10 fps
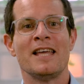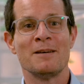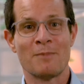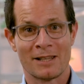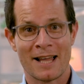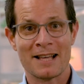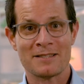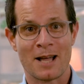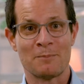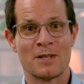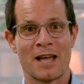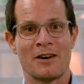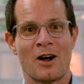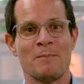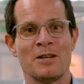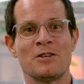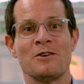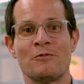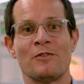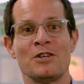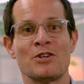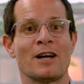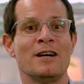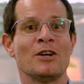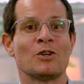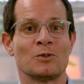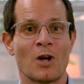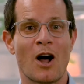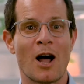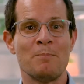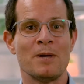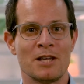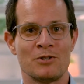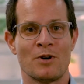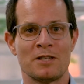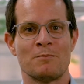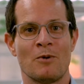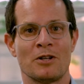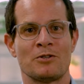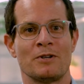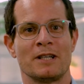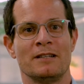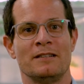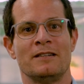In my last update, I mentioned a feature called IP address monitoring.